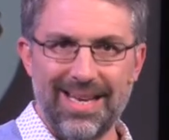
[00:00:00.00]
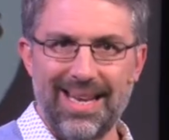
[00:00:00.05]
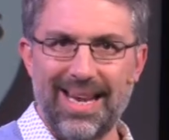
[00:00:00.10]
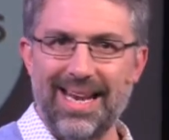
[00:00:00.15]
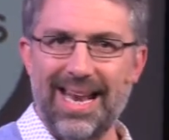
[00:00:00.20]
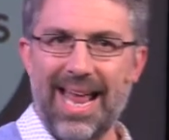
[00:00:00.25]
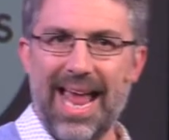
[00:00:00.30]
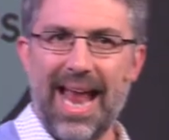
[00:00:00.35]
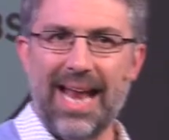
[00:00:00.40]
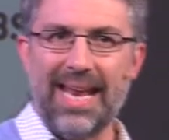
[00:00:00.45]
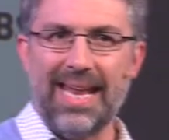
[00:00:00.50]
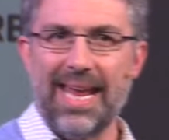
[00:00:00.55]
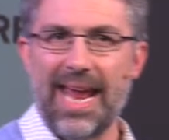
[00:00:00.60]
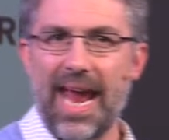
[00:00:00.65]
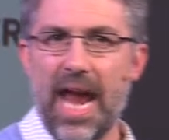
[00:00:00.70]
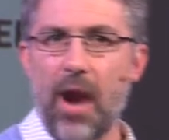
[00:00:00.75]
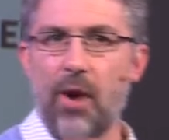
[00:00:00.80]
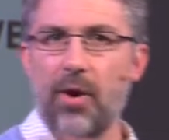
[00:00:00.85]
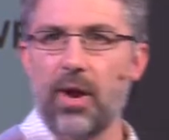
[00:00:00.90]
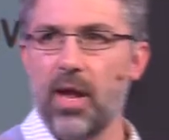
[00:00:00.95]
in any
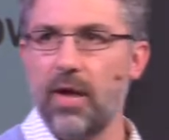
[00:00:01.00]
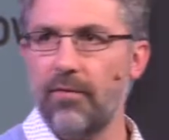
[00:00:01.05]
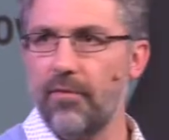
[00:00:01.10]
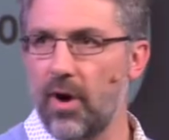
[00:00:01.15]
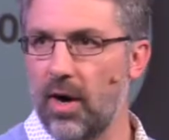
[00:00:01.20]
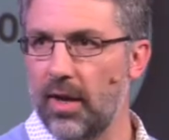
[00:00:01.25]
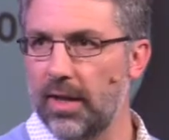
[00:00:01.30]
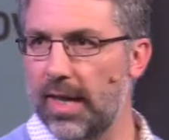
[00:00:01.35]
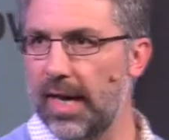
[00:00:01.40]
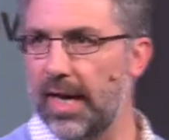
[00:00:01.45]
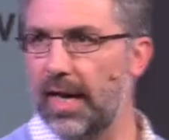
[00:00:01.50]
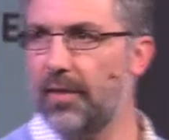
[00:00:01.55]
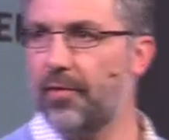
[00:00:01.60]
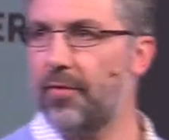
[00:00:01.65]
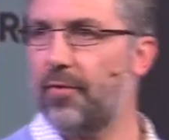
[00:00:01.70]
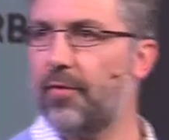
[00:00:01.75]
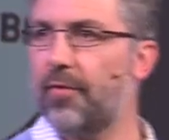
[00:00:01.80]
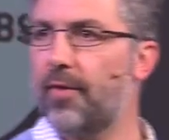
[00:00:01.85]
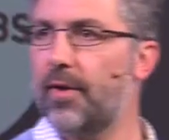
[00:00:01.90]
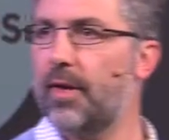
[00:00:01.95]
area of our
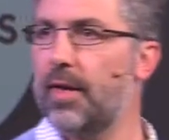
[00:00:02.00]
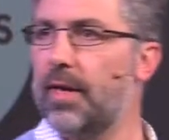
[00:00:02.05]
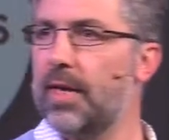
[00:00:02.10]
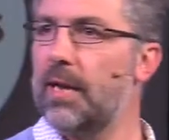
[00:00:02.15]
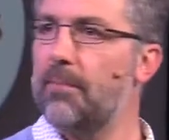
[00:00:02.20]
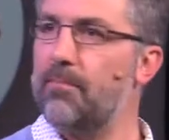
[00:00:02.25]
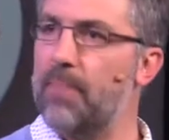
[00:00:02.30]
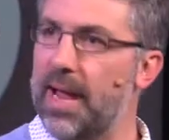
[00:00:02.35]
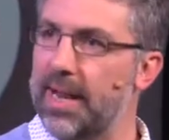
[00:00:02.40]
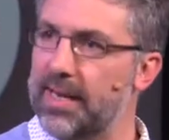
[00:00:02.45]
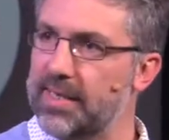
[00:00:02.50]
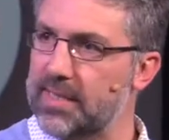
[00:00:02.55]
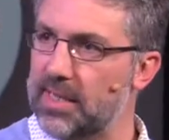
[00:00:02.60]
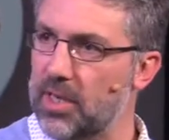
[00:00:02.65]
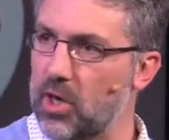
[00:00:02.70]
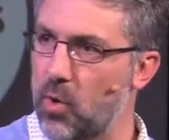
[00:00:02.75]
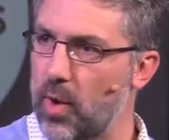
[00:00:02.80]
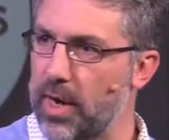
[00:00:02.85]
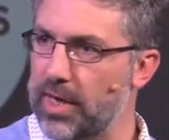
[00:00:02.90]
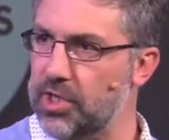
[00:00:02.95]
life, it begs the
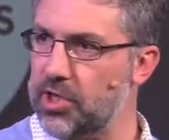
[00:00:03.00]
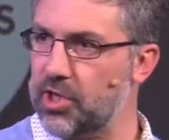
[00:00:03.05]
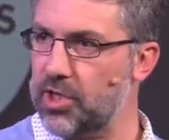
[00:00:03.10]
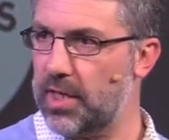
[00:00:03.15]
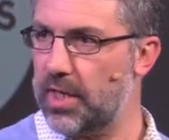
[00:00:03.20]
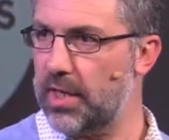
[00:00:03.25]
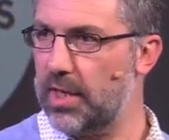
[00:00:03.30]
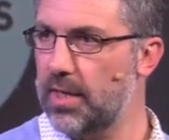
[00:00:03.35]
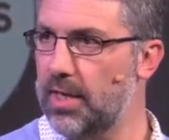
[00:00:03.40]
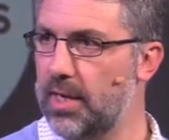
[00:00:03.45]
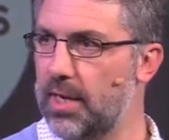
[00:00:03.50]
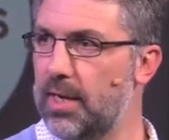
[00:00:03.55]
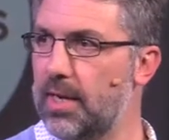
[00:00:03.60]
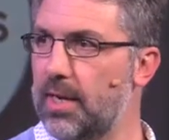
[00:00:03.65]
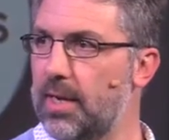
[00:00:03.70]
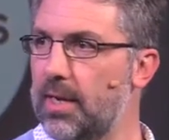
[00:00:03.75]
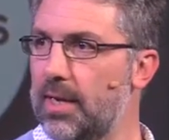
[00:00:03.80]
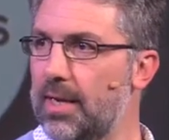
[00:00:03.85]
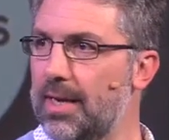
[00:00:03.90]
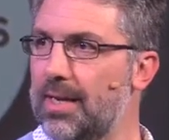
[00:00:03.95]
question
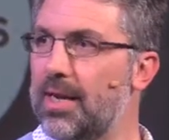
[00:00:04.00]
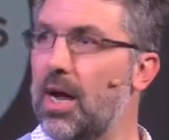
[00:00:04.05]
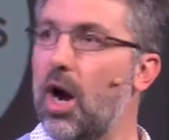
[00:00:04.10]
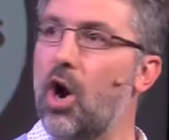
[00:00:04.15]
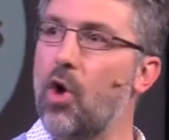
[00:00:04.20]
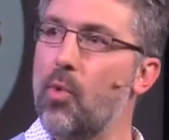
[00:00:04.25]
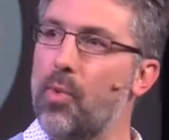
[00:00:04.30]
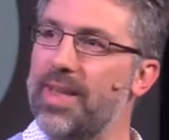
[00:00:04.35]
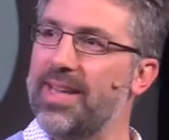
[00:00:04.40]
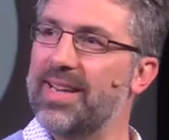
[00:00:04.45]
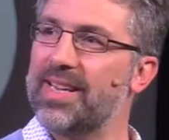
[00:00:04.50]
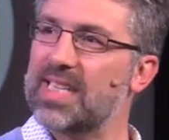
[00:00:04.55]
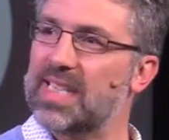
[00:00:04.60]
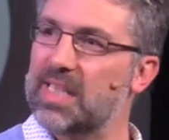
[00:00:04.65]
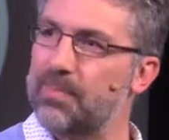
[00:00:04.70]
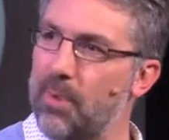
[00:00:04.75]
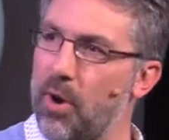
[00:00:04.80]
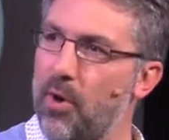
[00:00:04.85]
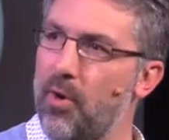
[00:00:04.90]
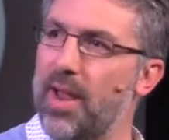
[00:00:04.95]
are we
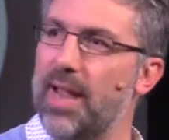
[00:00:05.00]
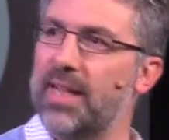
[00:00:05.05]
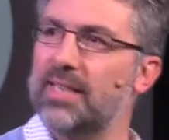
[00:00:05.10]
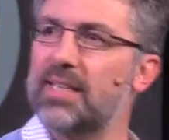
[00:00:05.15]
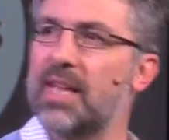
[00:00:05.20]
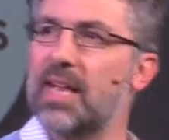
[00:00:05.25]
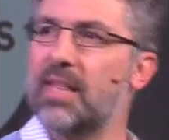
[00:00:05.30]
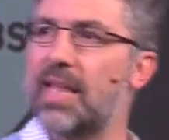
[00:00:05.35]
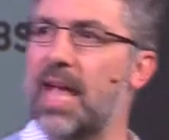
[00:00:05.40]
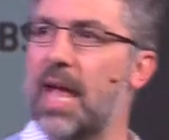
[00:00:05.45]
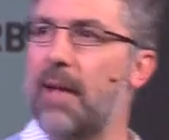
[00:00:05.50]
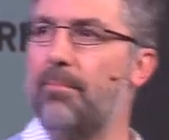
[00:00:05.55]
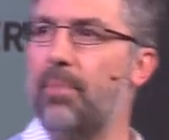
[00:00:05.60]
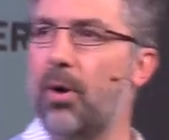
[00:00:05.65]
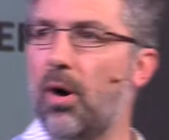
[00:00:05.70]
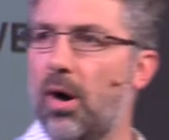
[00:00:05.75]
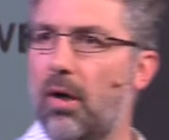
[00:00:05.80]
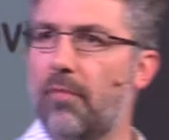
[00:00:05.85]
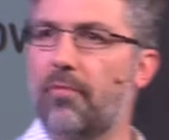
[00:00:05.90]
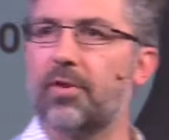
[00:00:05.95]
experiencing that
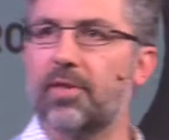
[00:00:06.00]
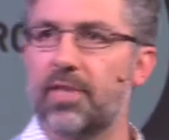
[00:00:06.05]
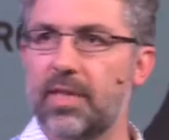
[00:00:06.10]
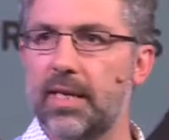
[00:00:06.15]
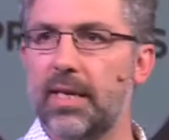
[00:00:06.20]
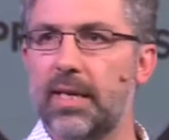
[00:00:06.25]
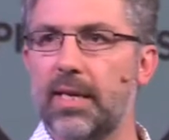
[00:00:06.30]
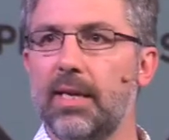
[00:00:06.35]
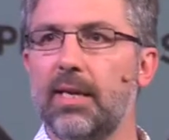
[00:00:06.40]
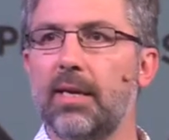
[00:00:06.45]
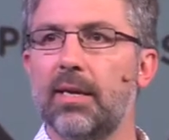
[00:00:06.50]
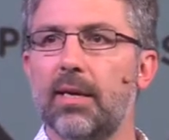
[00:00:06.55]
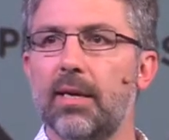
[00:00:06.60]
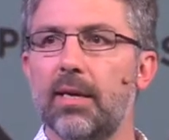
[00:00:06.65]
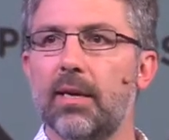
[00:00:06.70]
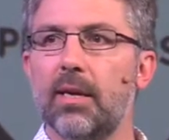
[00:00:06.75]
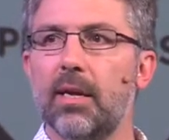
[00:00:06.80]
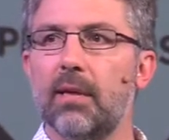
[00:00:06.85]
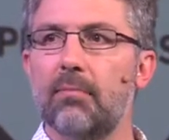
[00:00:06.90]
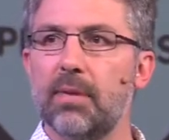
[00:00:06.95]
poverty
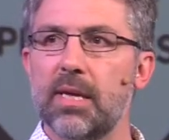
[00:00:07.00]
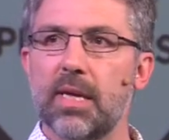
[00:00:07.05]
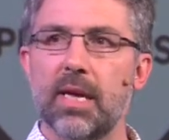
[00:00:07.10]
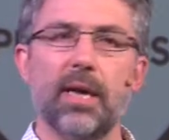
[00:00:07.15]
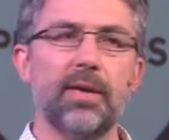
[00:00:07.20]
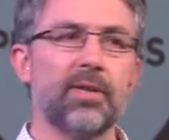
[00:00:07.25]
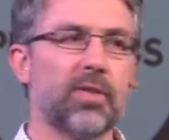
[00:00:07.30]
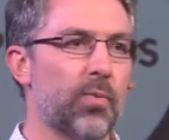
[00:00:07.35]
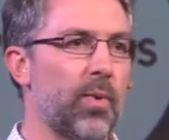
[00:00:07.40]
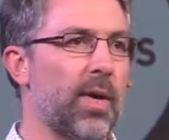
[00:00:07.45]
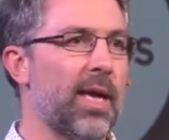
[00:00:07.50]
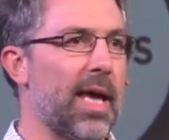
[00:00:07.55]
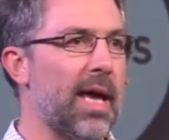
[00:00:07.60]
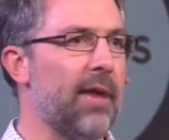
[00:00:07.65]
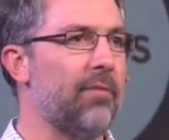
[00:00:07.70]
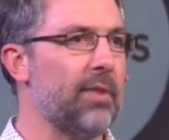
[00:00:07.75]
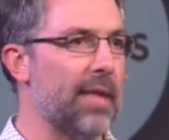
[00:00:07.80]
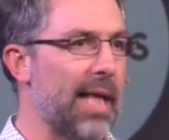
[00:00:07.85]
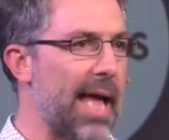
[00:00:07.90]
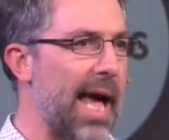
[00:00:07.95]
because we
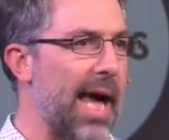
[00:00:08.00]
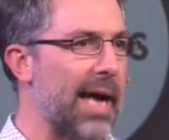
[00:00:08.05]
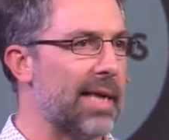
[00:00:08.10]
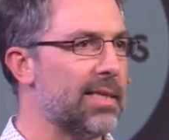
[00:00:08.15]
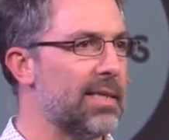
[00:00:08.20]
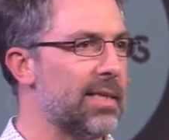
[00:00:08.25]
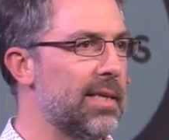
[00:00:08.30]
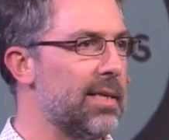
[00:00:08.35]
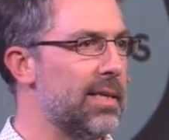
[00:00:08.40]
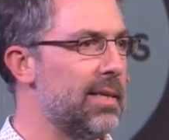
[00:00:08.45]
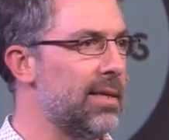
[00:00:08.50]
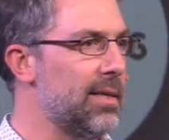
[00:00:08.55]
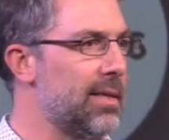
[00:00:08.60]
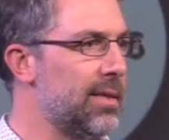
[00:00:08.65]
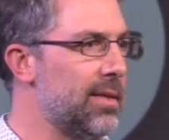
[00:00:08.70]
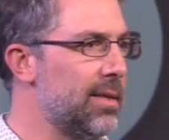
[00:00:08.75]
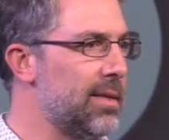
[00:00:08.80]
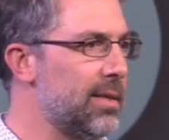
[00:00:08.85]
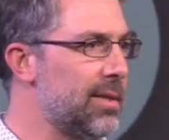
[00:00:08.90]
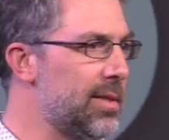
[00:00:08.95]
have lacked
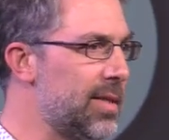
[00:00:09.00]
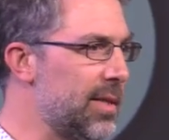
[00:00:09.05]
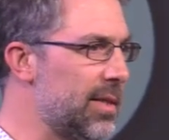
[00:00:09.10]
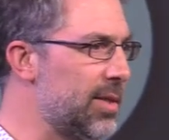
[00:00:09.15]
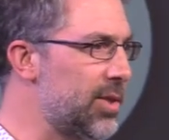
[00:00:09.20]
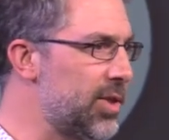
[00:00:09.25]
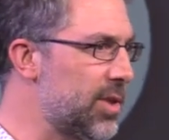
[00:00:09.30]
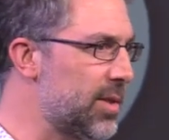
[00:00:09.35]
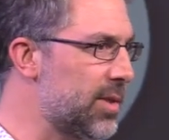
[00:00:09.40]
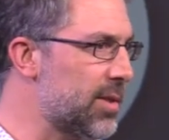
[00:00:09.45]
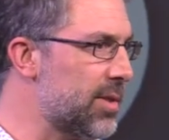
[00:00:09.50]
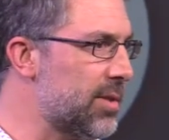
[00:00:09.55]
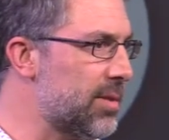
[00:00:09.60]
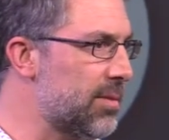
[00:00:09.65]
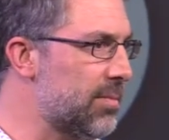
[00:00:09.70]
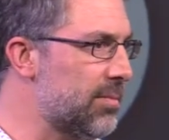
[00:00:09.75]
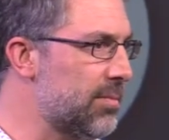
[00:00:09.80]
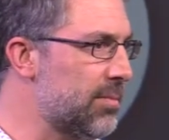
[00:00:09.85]
diligence?